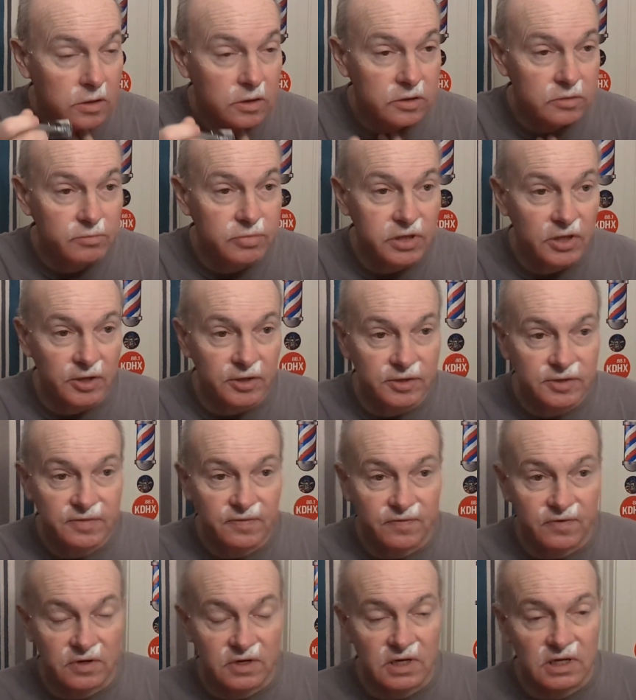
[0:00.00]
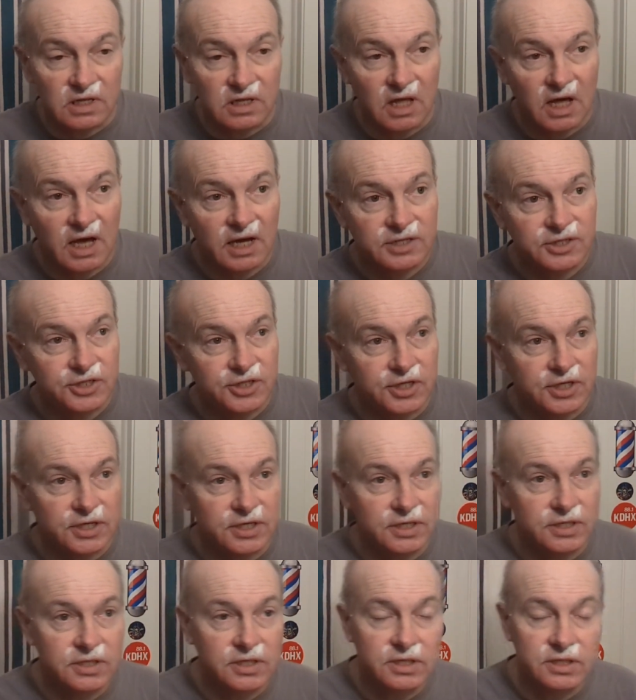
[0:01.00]
Good place for
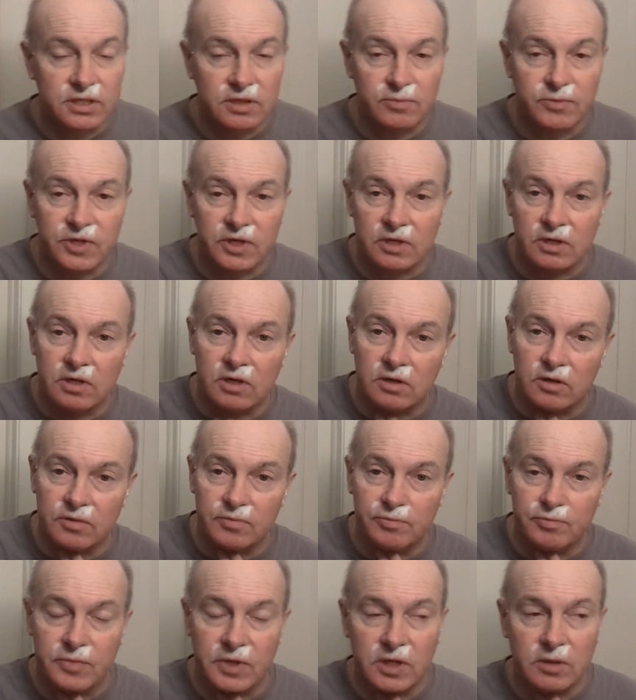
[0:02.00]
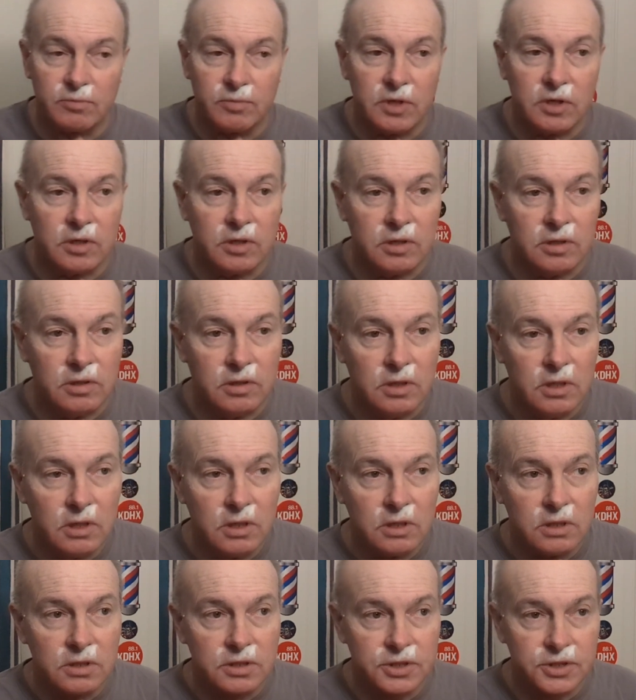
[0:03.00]
kolaches, something called meatball
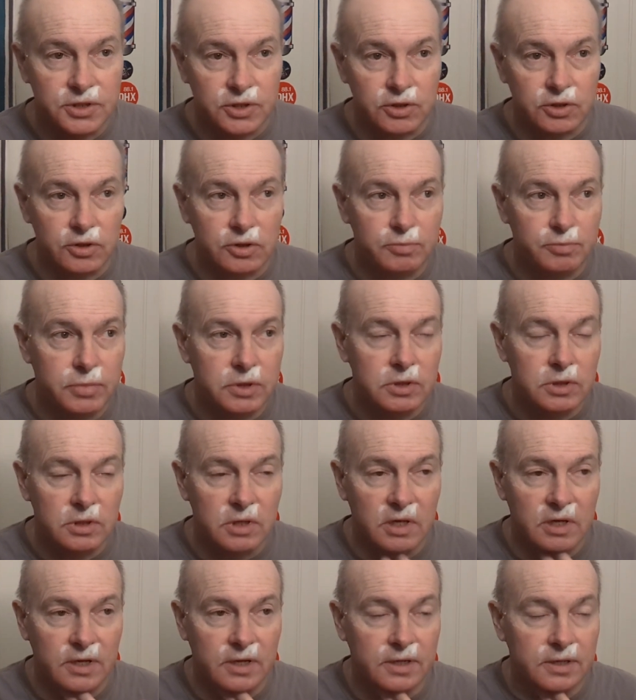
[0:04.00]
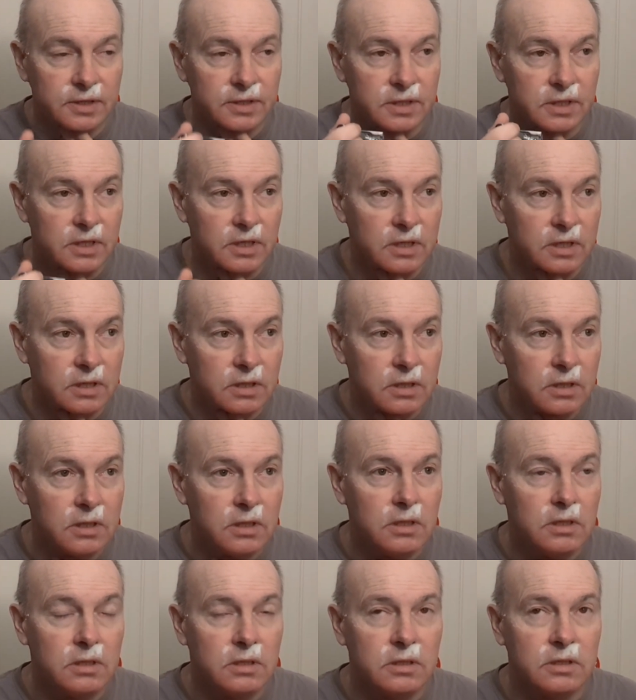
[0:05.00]
soup, and
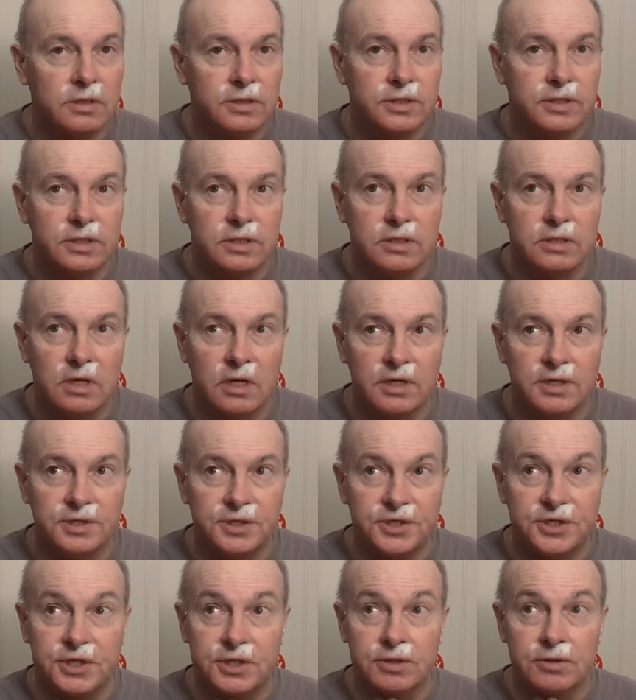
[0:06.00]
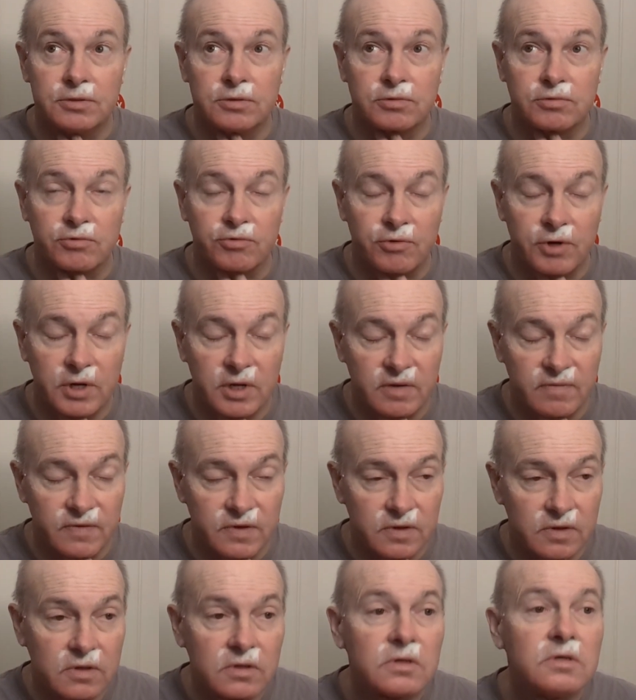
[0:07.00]
let's see, and dill
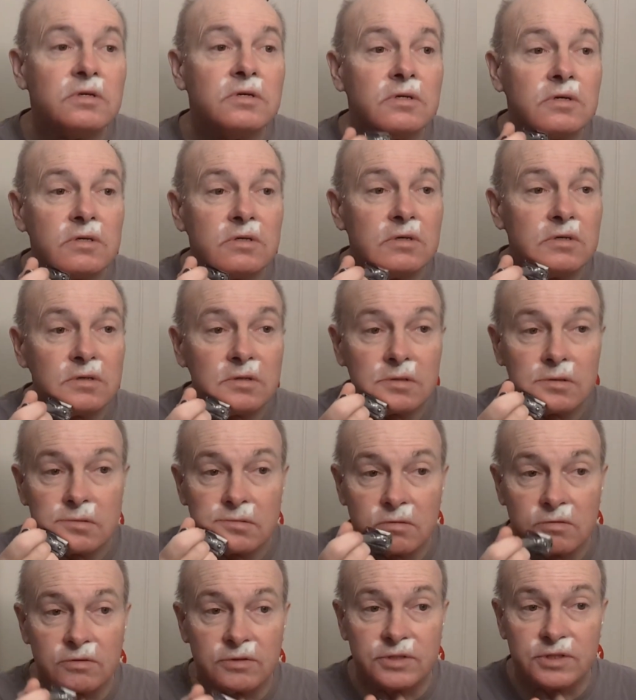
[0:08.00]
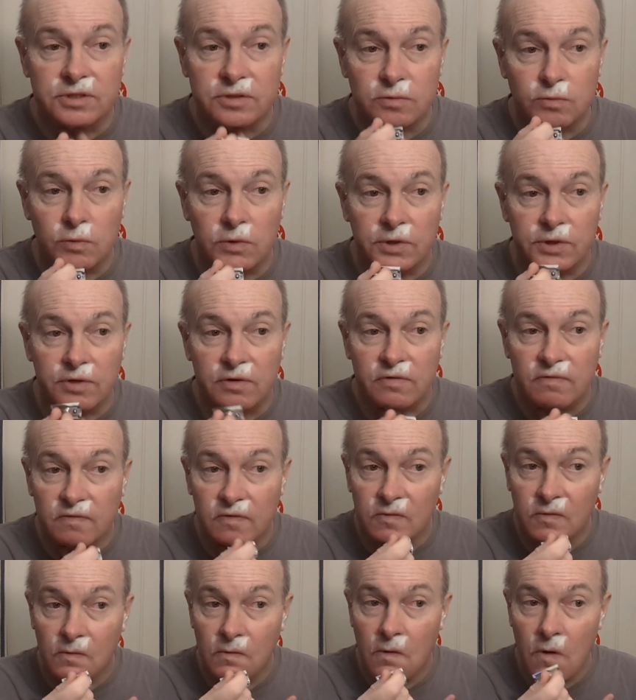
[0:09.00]
gravy, which is
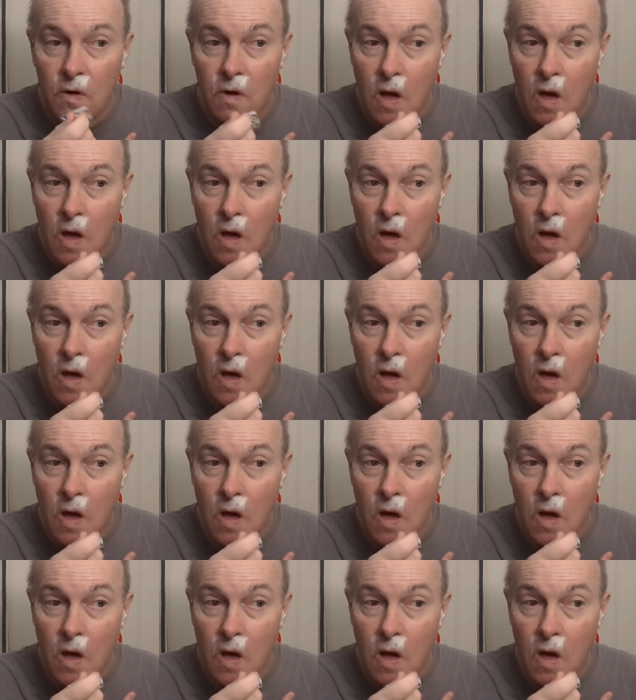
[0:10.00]
wonderful.